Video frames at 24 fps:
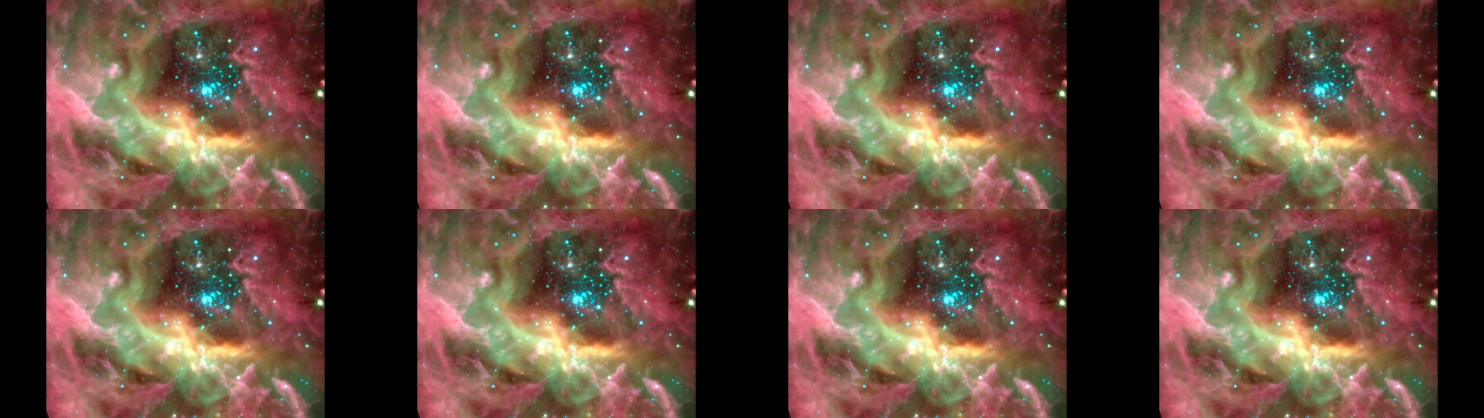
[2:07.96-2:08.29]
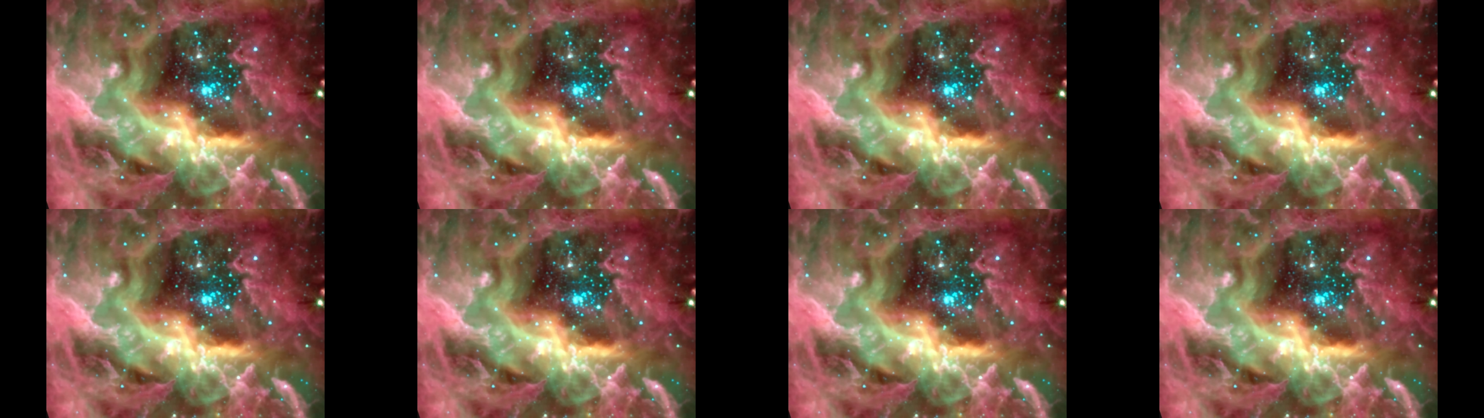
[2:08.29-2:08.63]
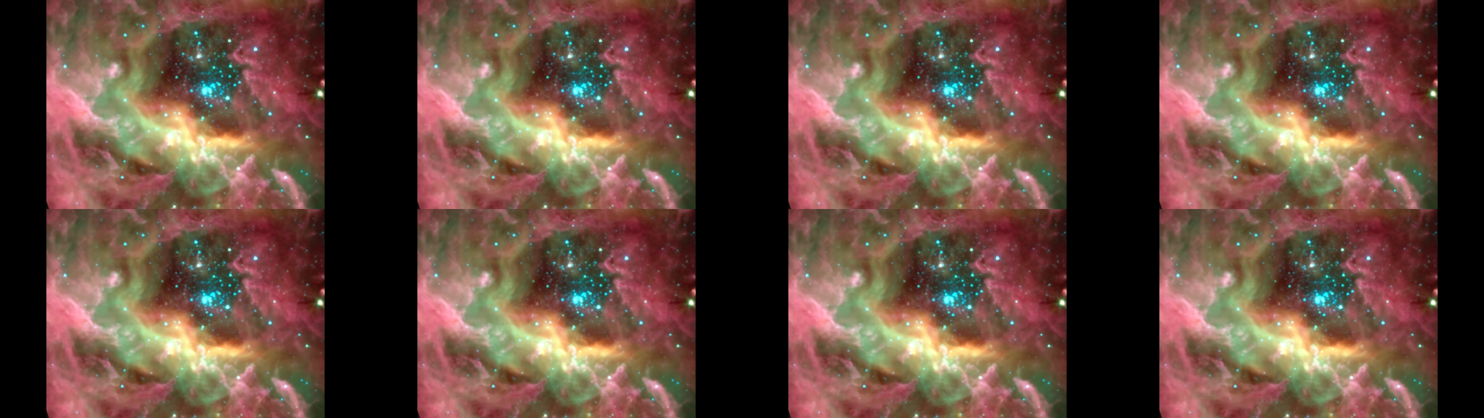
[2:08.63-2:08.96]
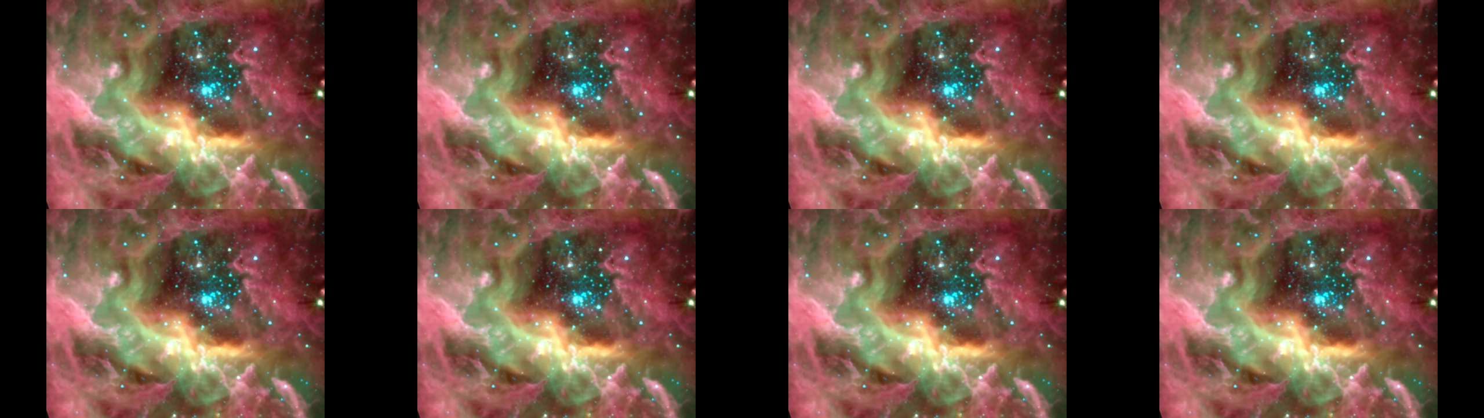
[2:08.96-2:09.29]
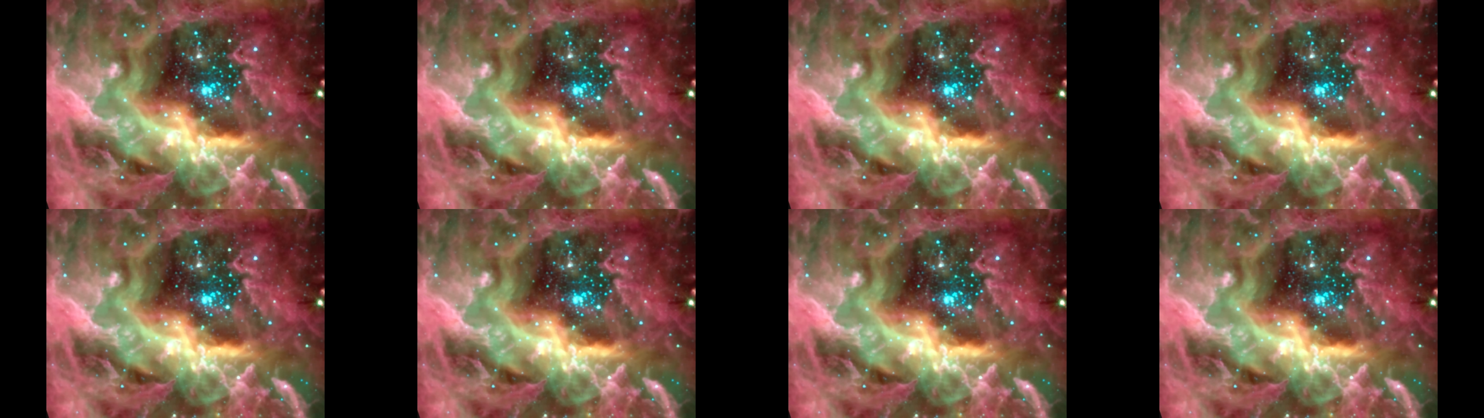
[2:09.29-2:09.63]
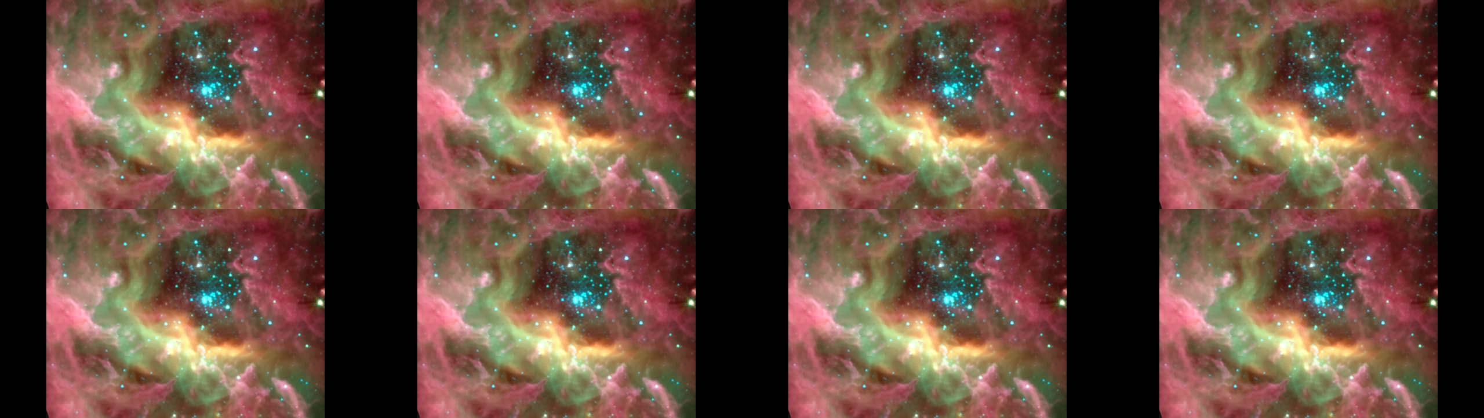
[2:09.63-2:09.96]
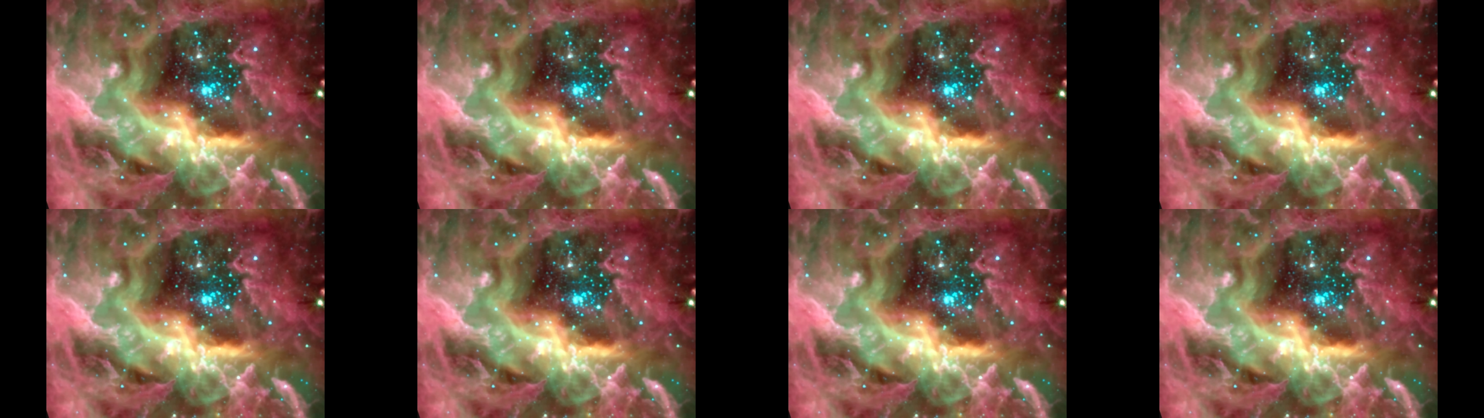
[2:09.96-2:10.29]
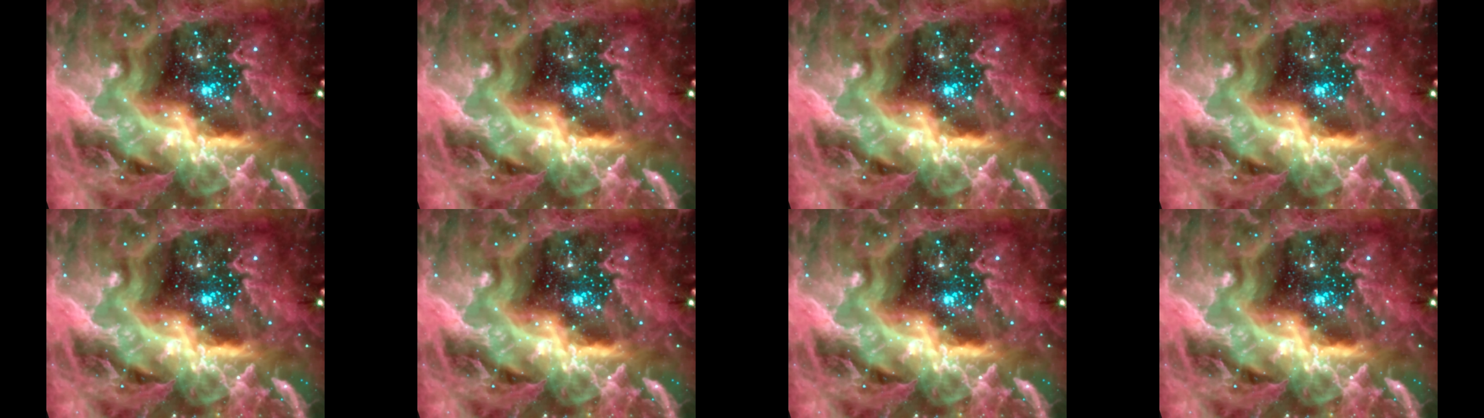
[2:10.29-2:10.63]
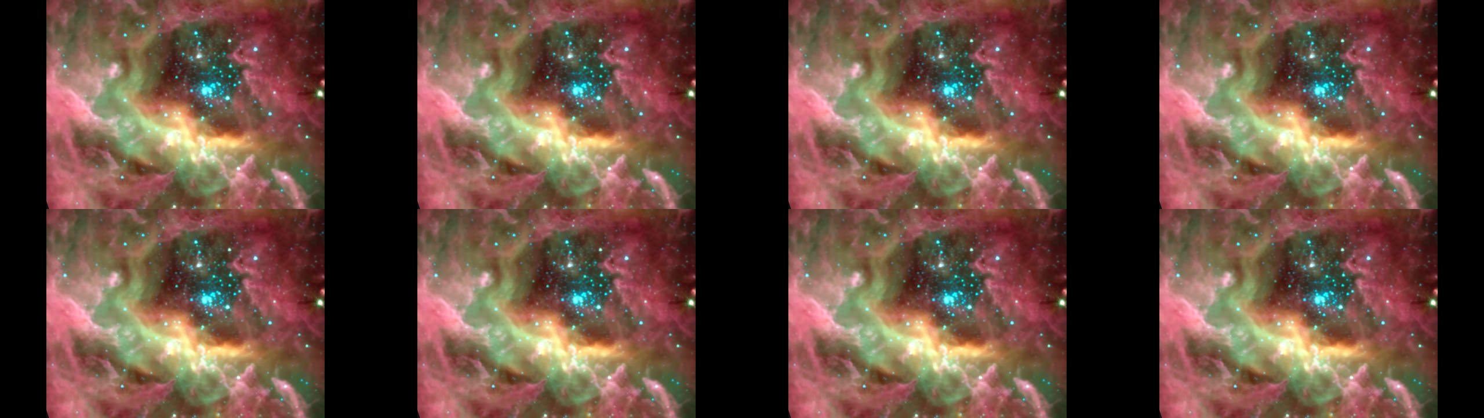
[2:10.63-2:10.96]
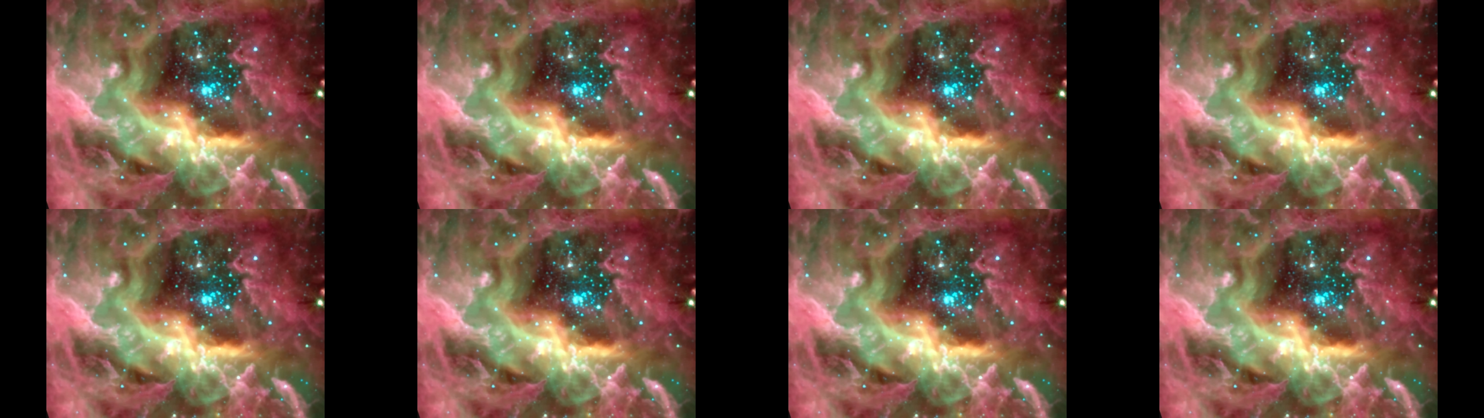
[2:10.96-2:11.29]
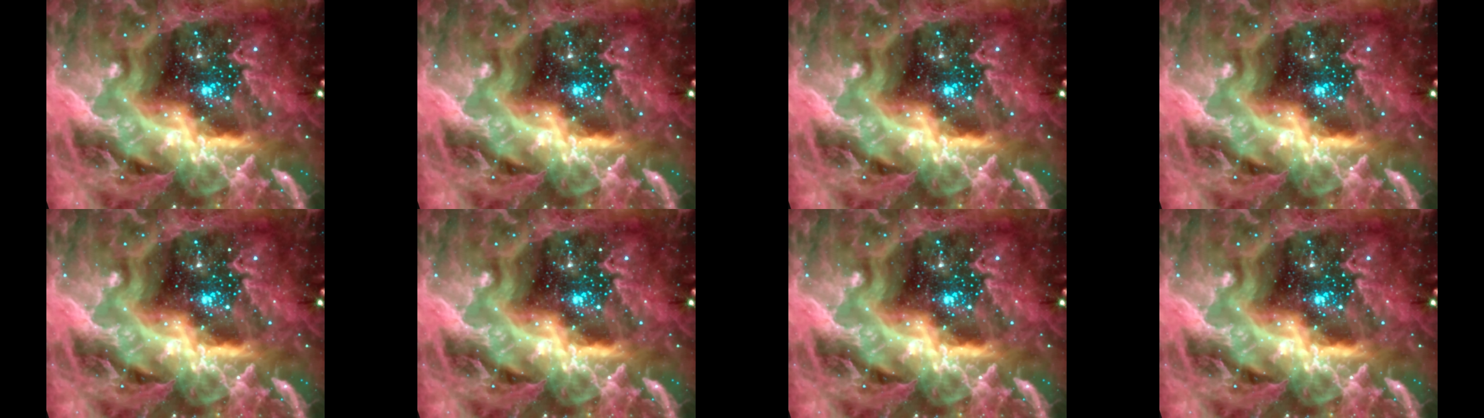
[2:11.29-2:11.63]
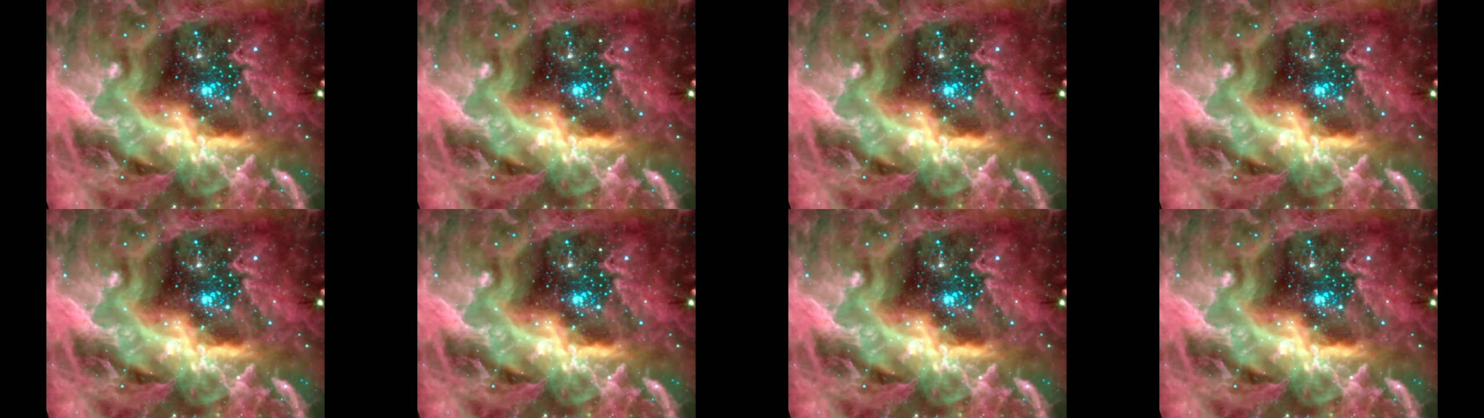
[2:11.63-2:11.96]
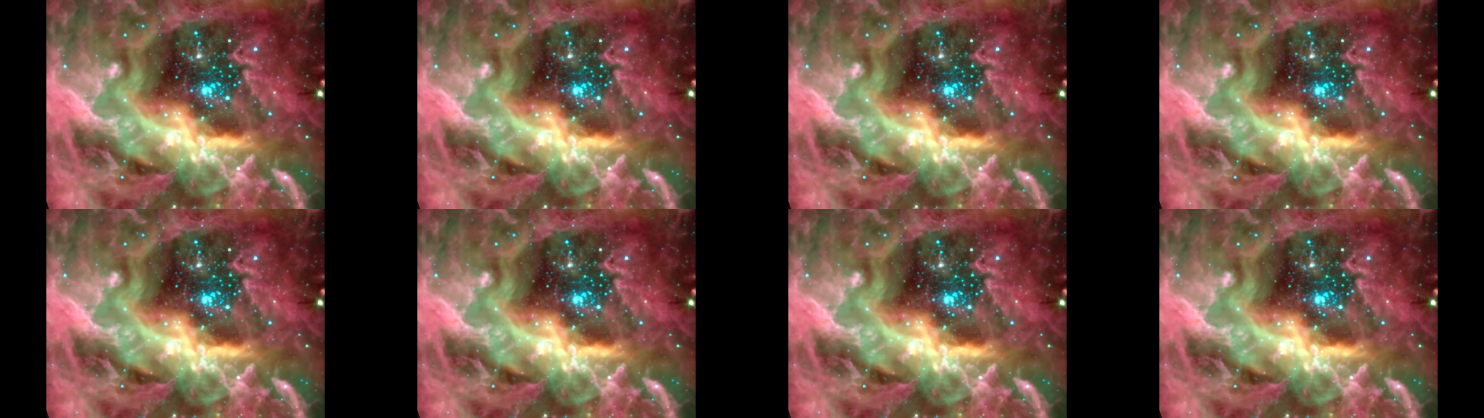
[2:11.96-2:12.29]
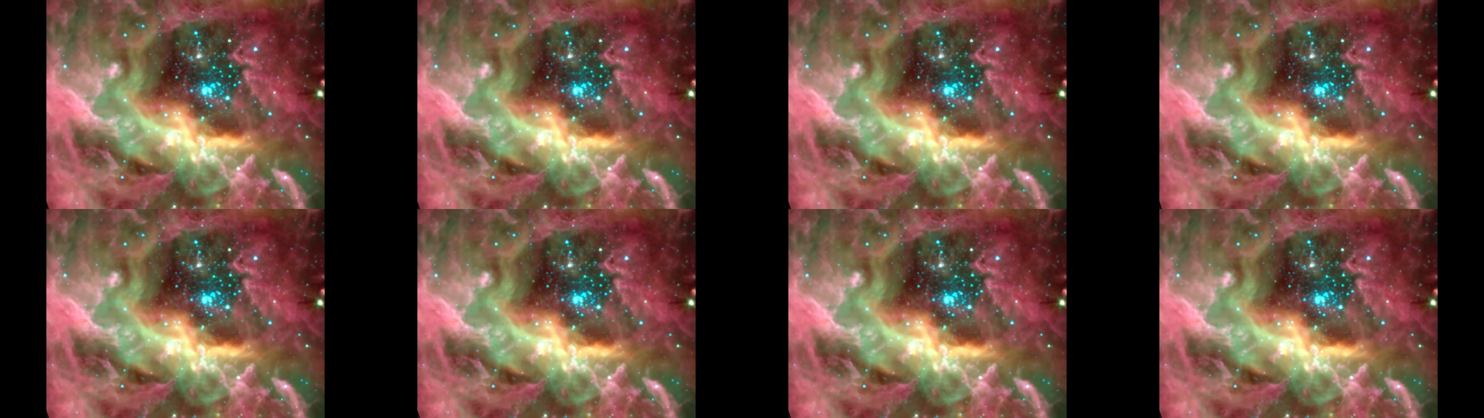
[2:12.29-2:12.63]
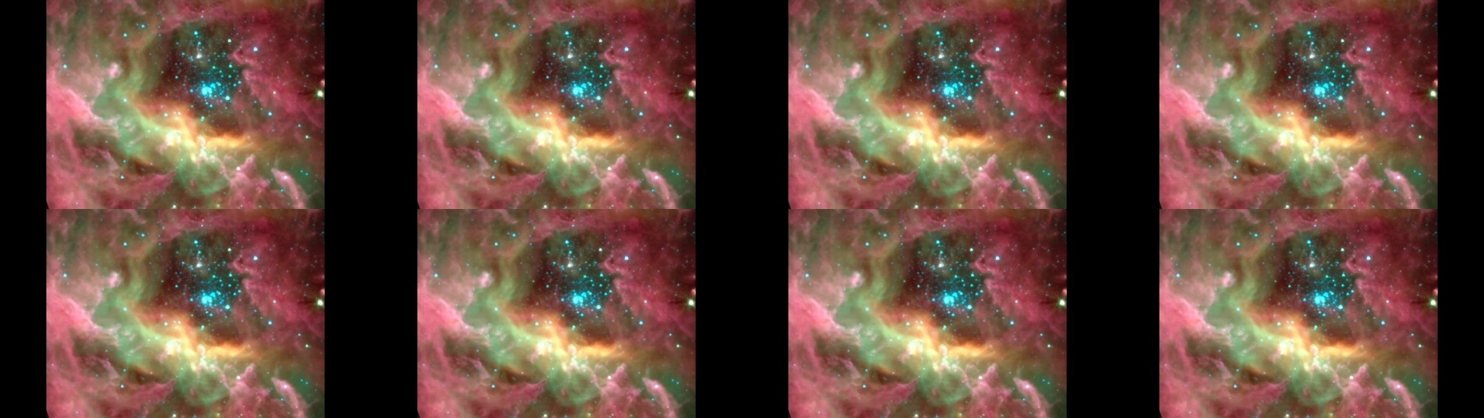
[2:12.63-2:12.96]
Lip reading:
No face is visible, so there are no lips to read.